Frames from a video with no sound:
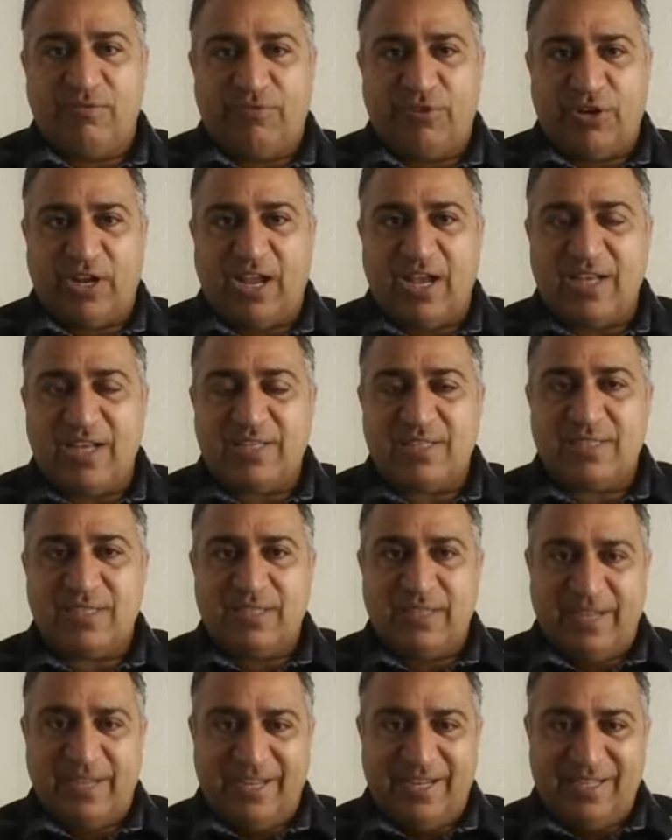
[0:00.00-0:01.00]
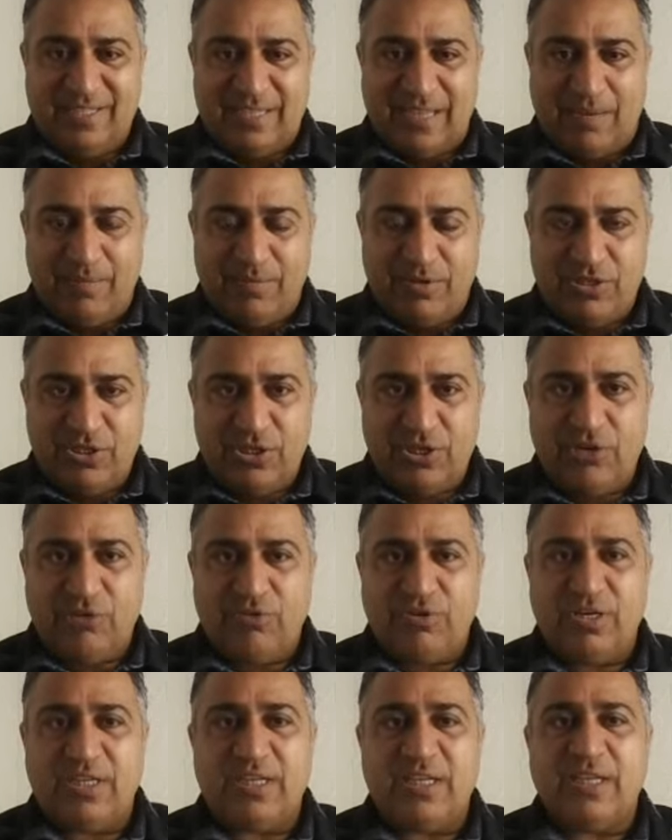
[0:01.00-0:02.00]
For us in
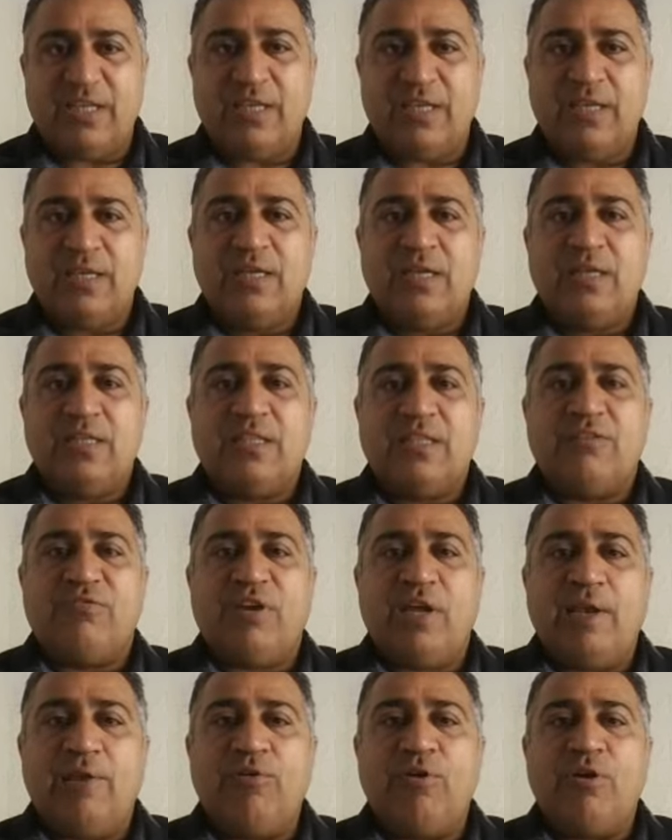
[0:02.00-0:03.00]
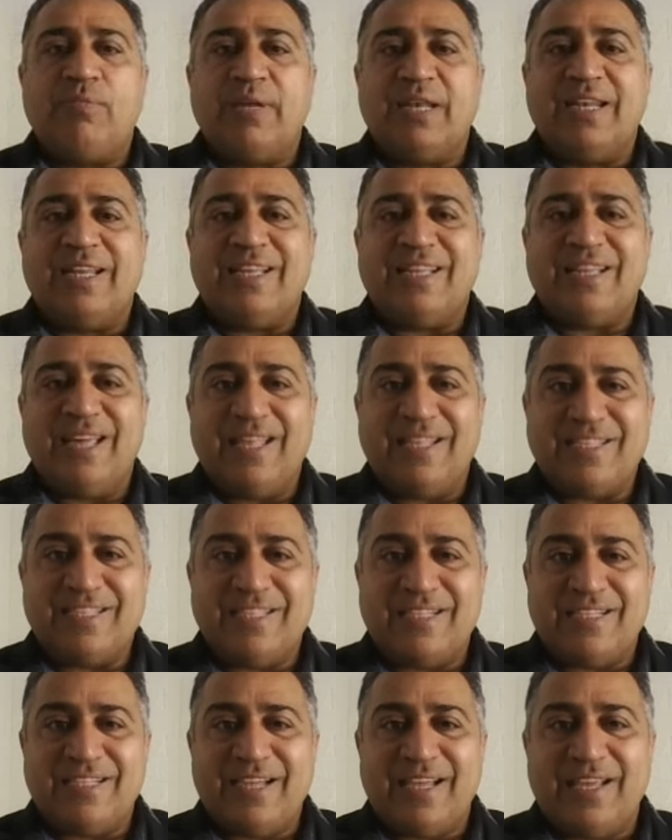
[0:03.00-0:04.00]
cybersecurity, the valuable
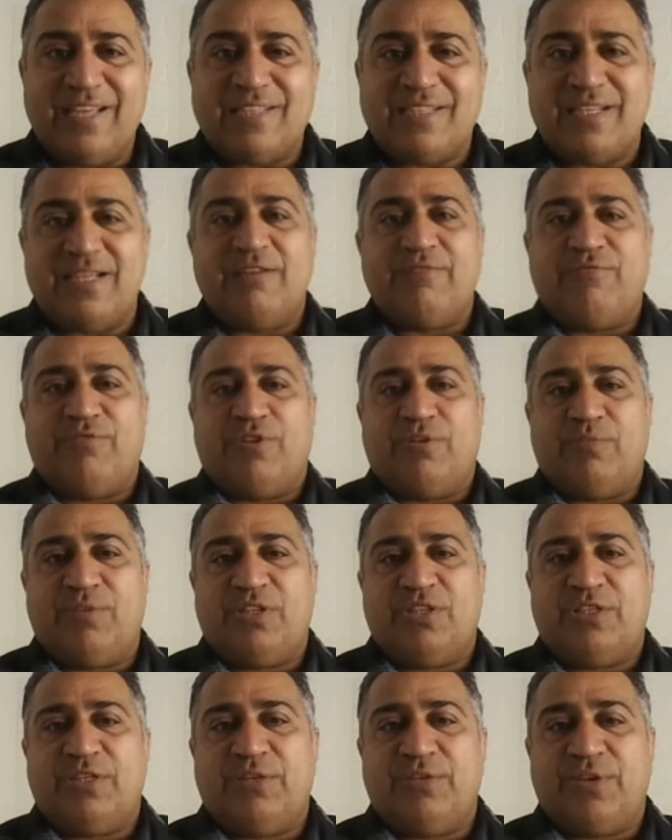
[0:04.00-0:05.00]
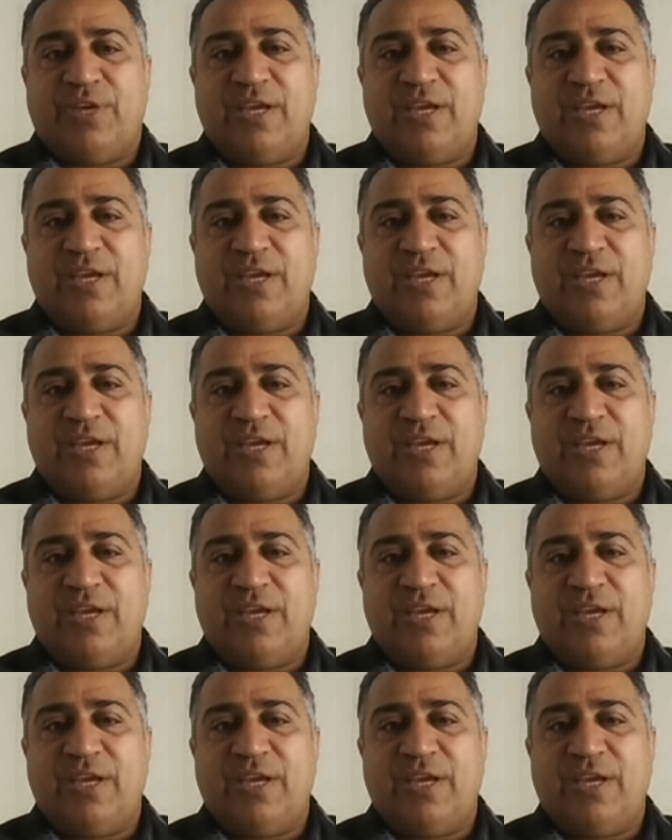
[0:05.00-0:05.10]
asset is information.